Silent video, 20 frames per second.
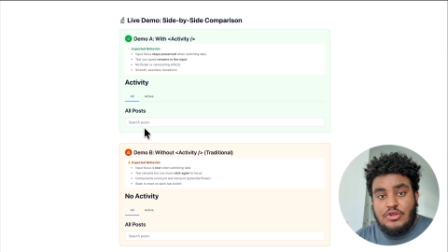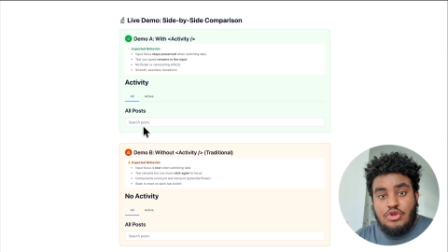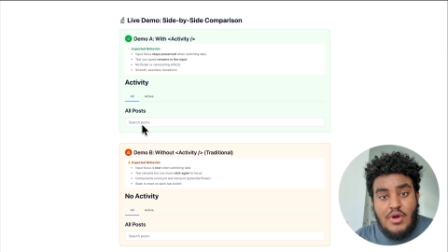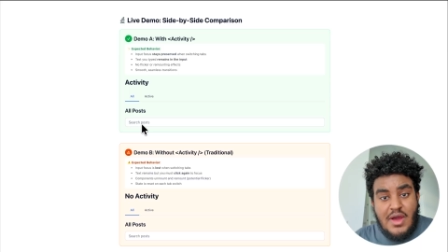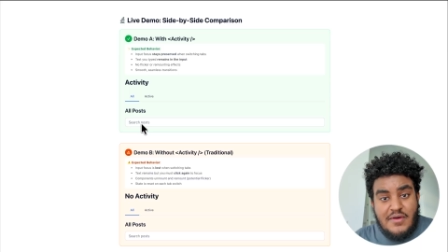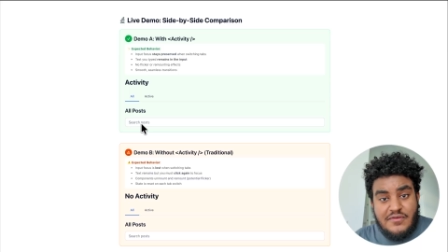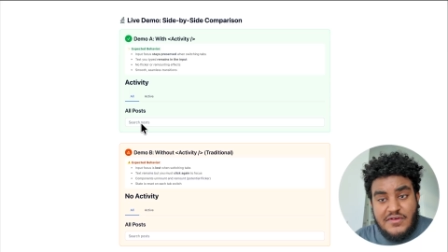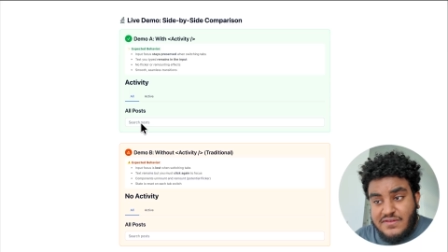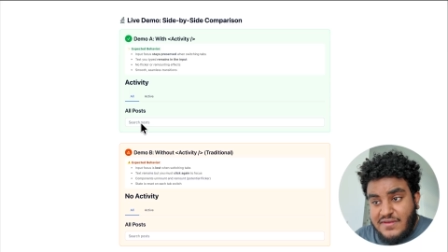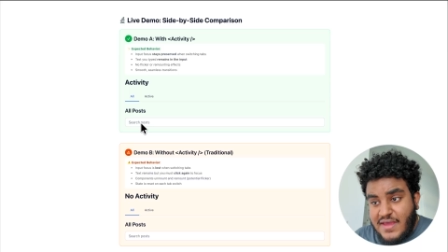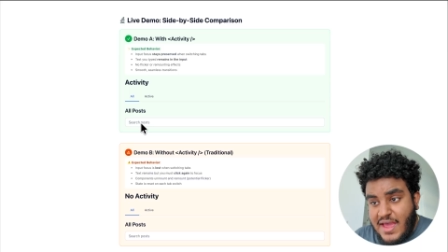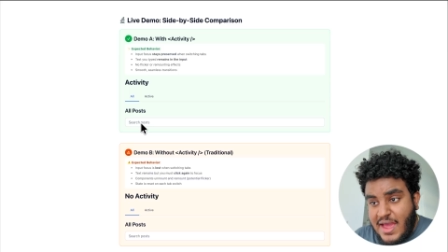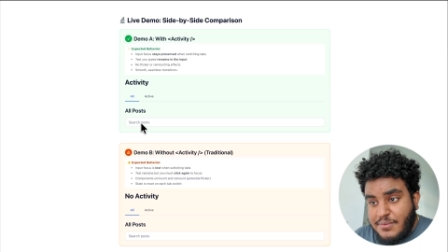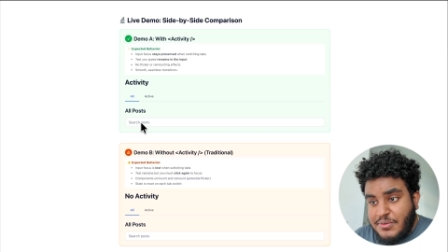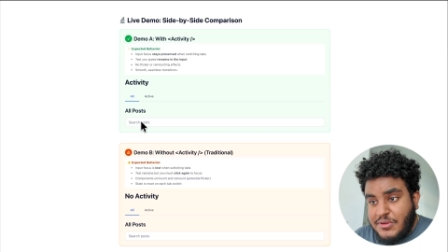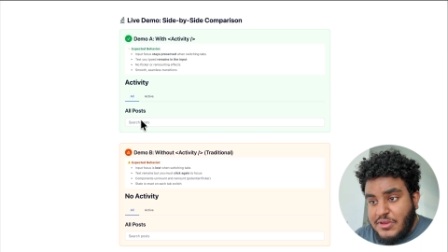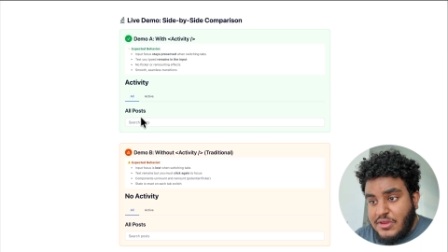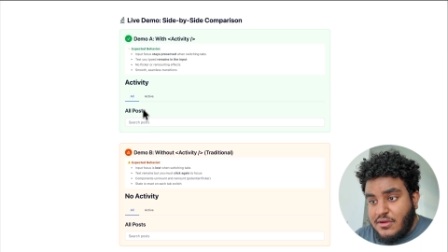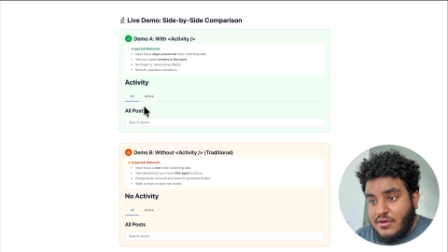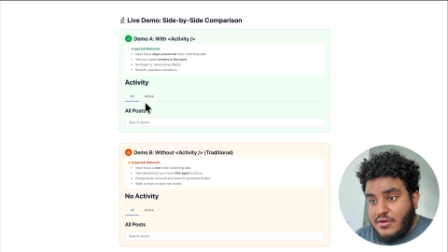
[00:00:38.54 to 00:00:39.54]
You have a
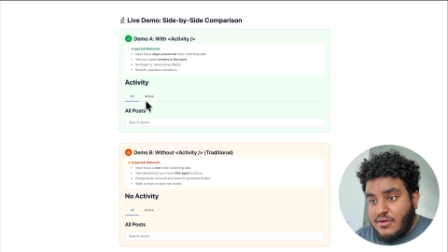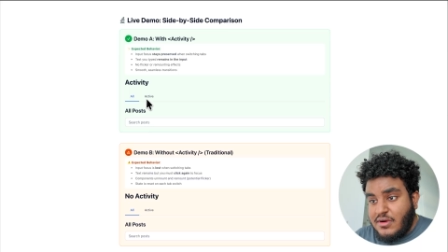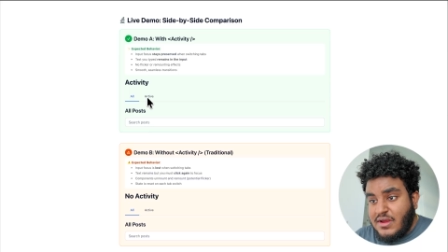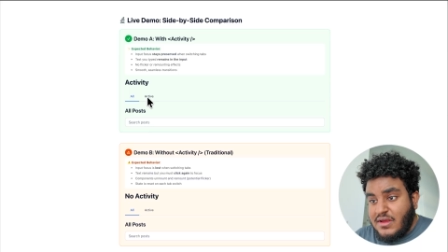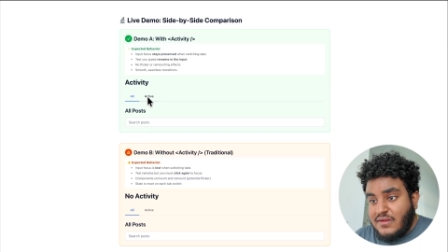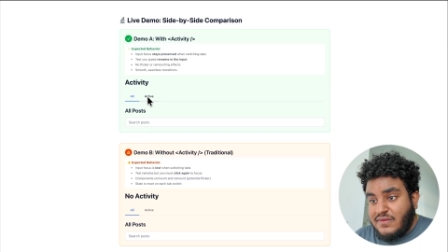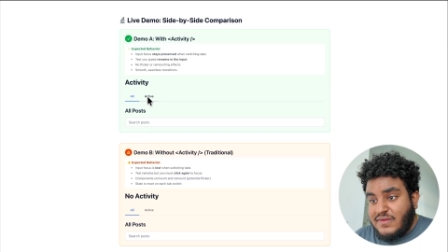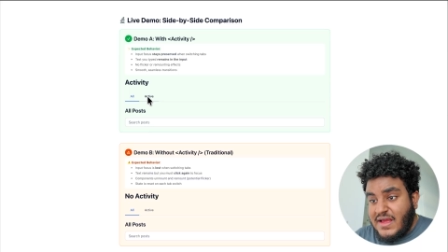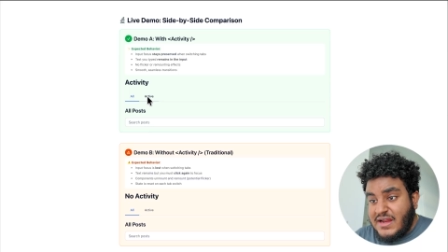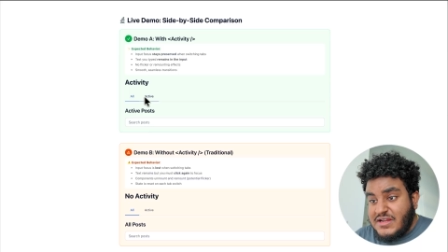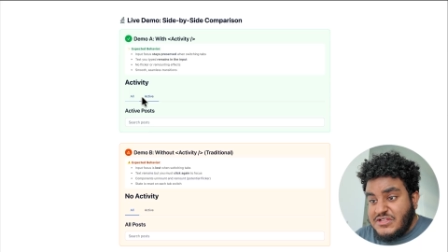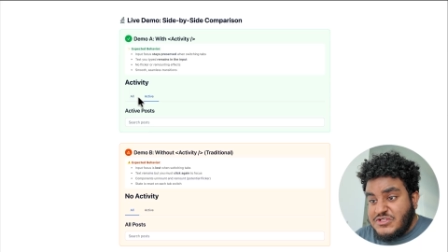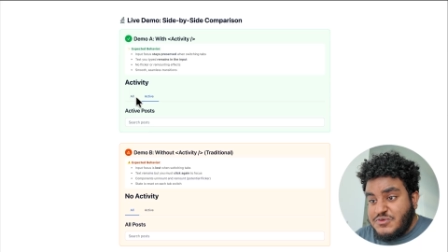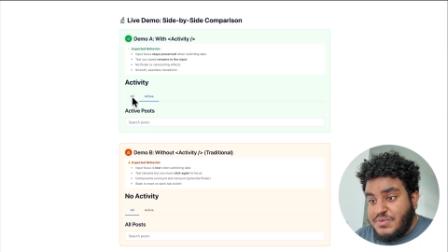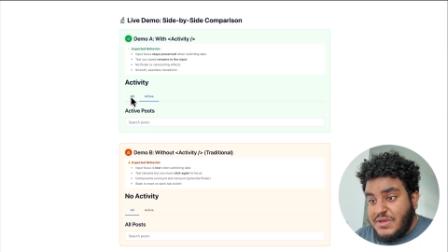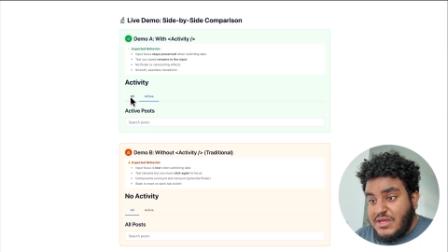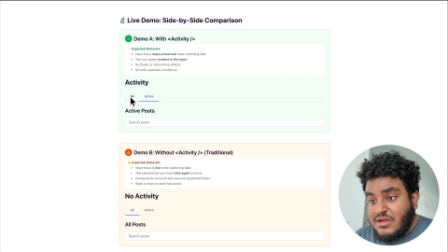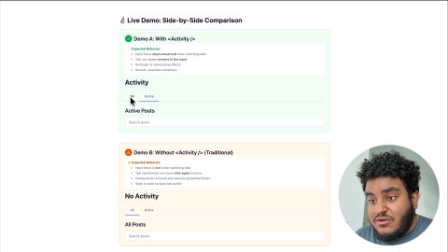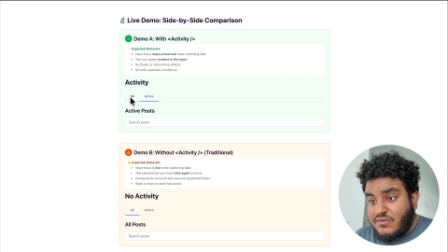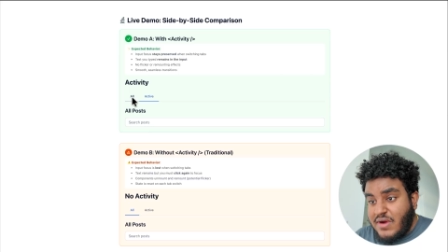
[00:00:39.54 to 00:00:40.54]
tab here that is
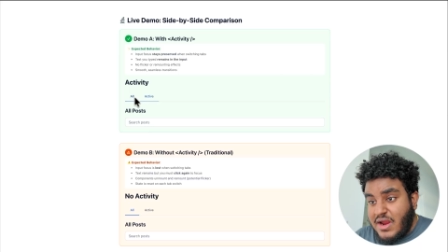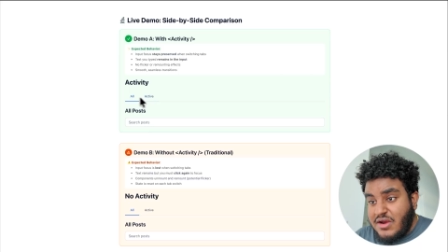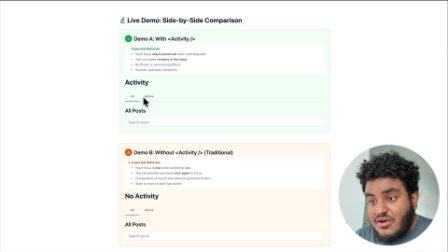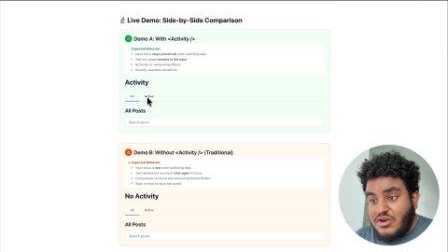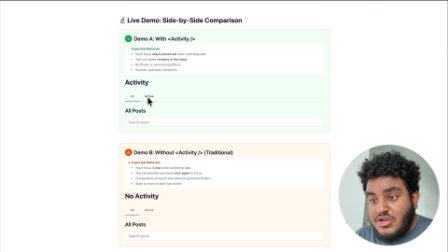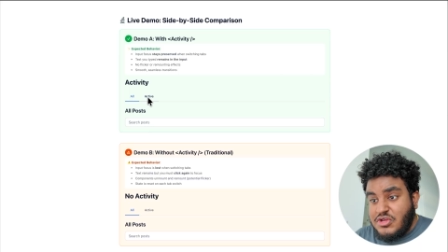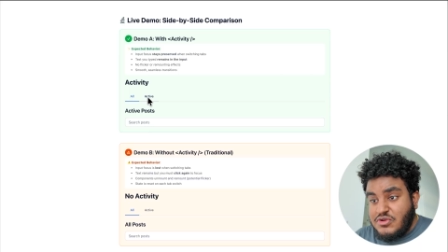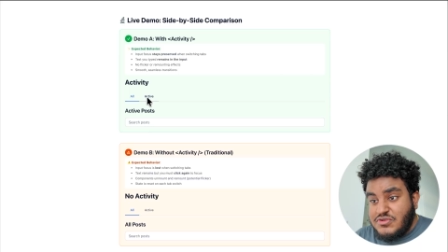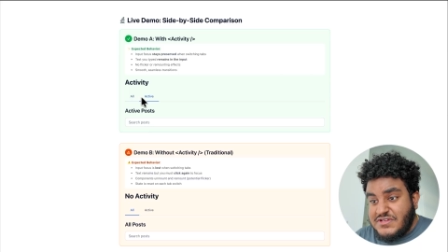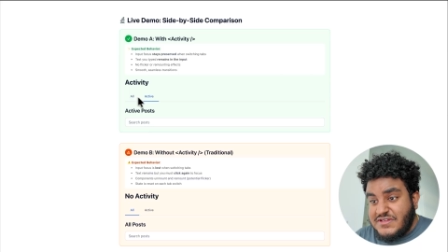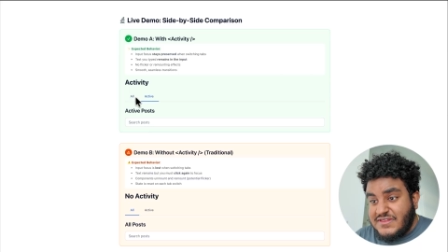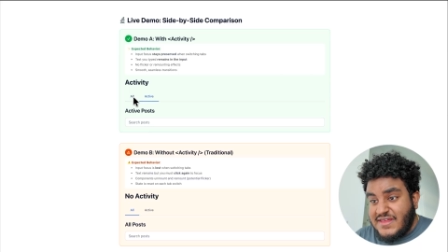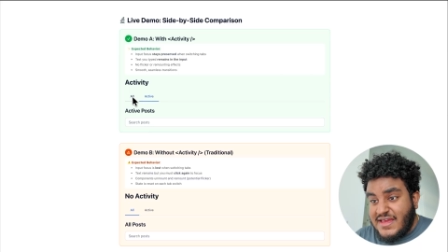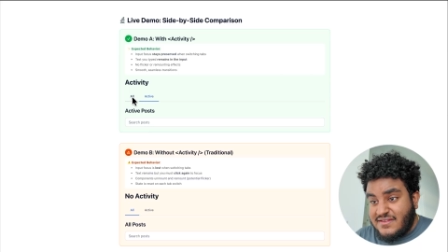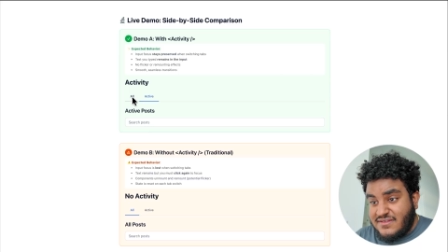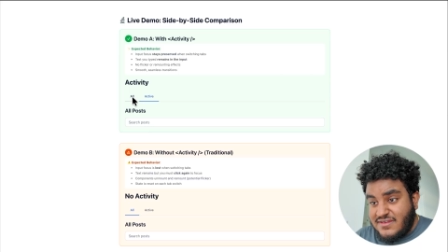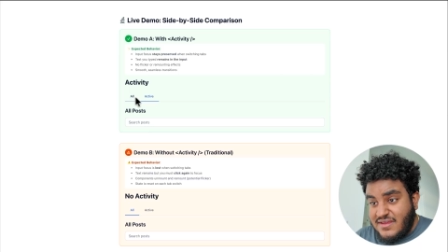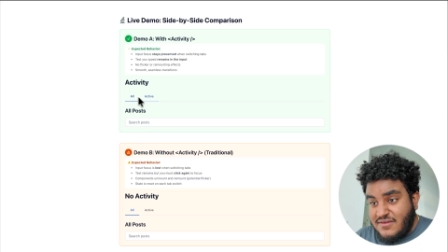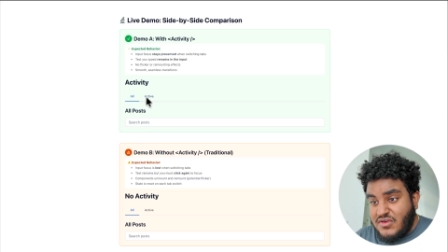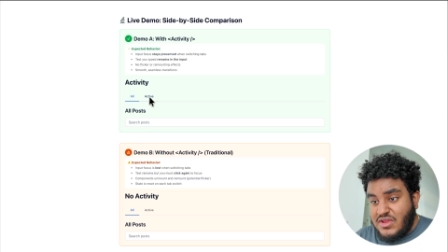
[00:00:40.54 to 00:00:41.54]
being rendered using the
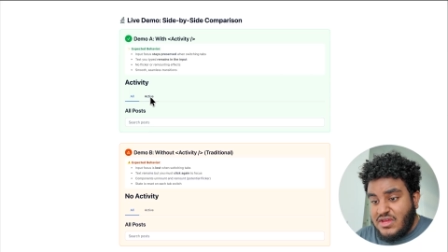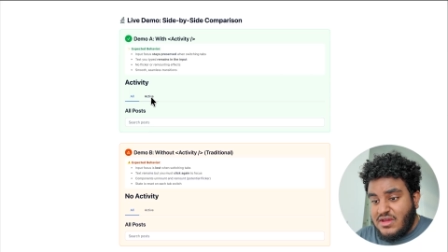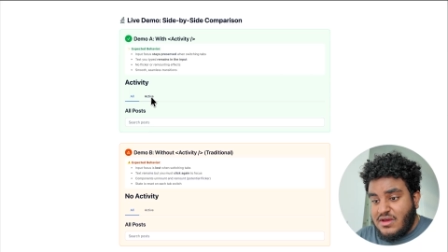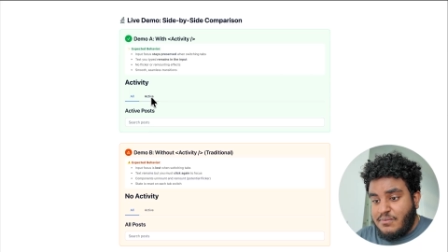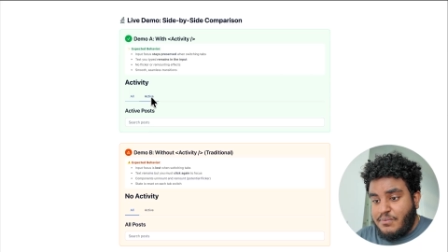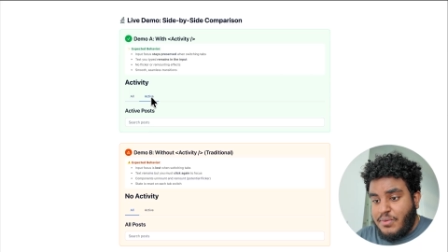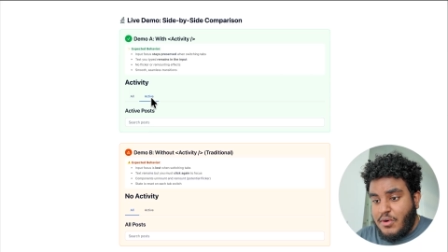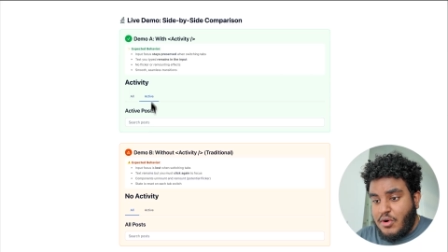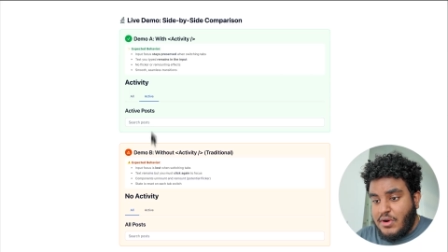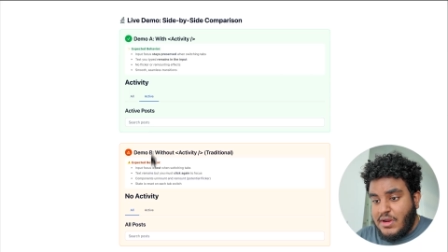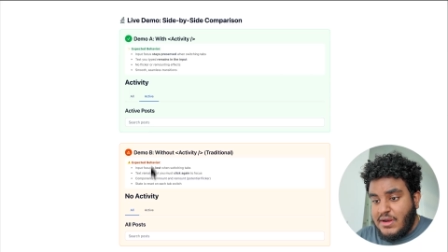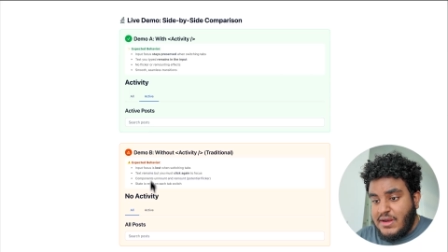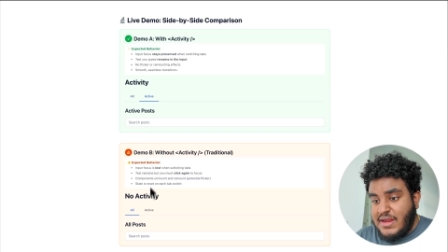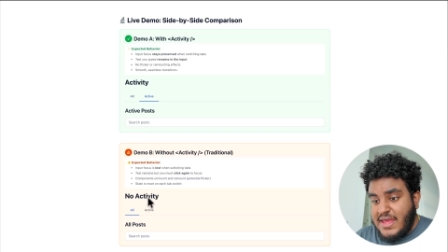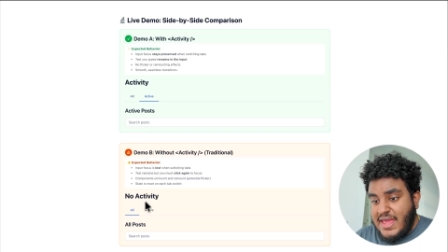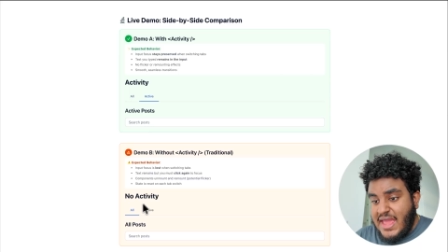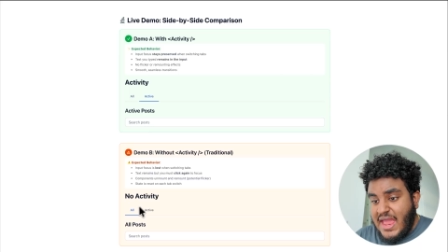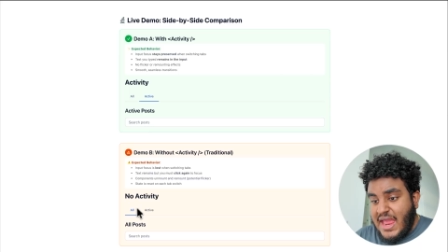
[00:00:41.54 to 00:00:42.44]
activity component,